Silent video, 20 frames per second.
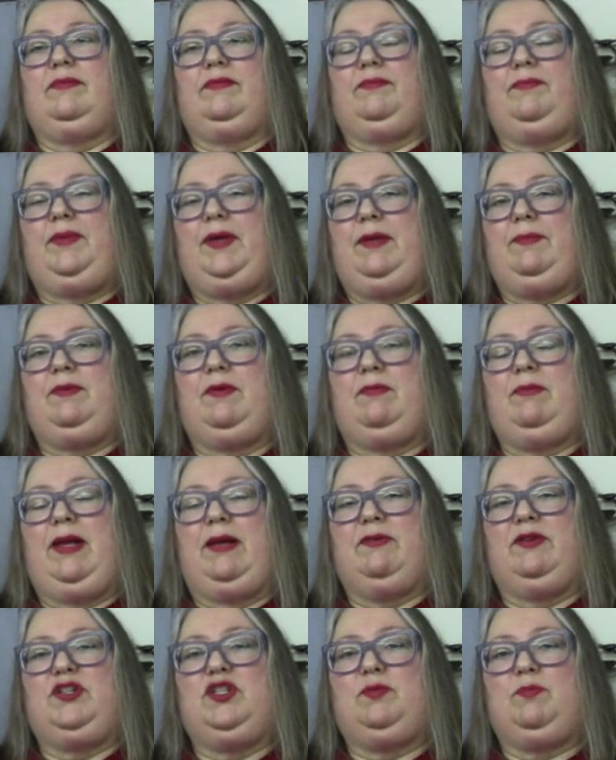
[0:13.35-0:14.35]
People may
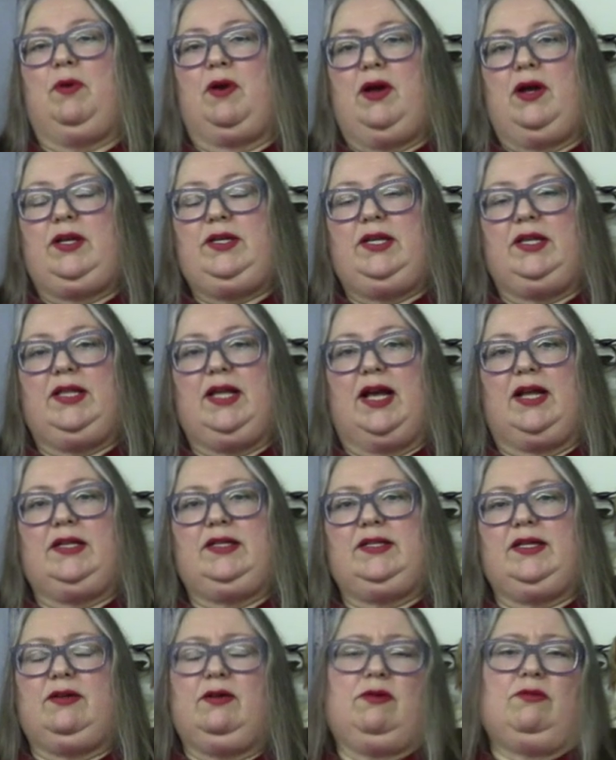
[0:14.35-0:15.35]
respond to that and
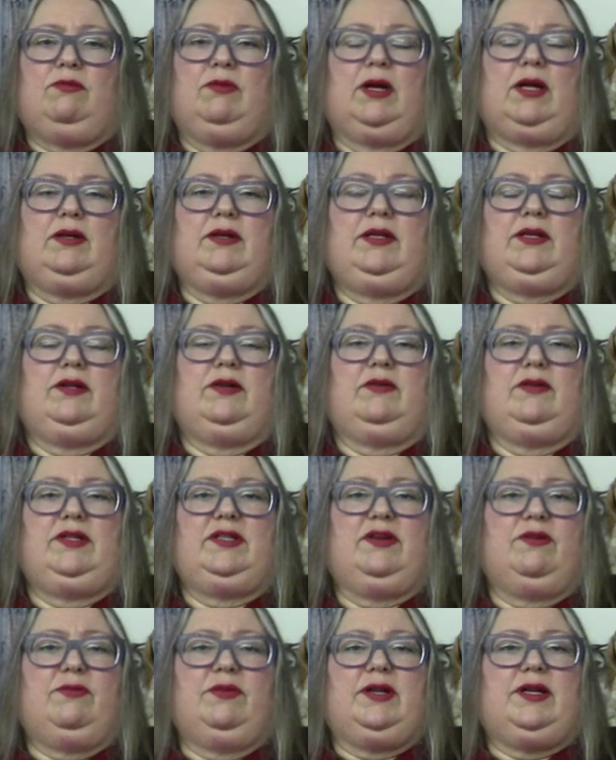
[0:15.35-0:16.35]
say, oh, well, it's
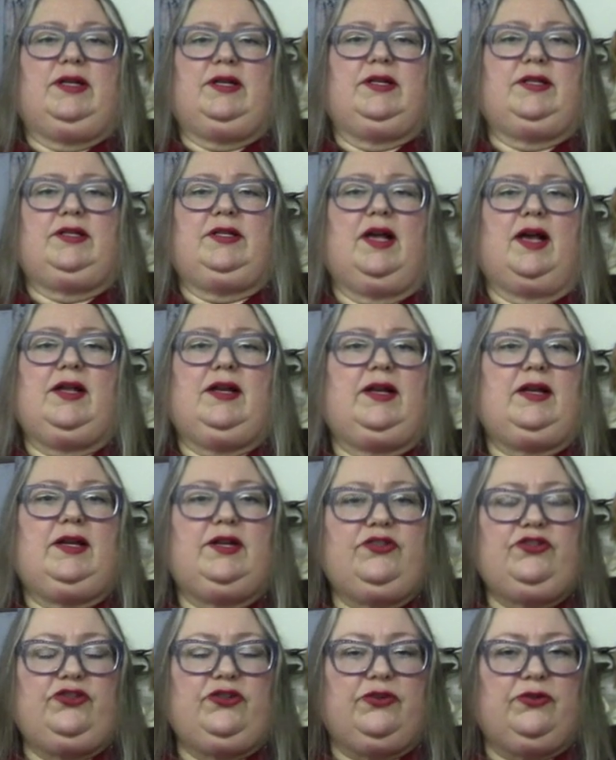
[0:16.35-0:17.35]
already a decided
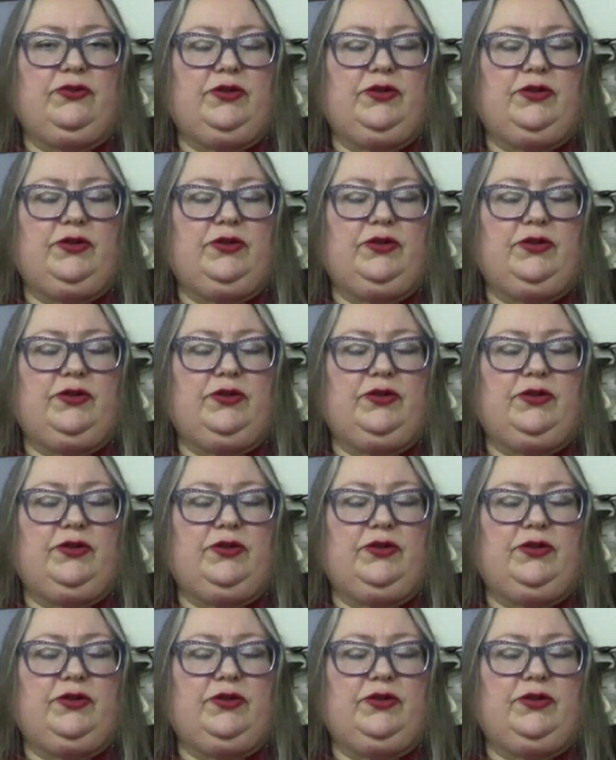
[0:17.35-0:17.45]
issue.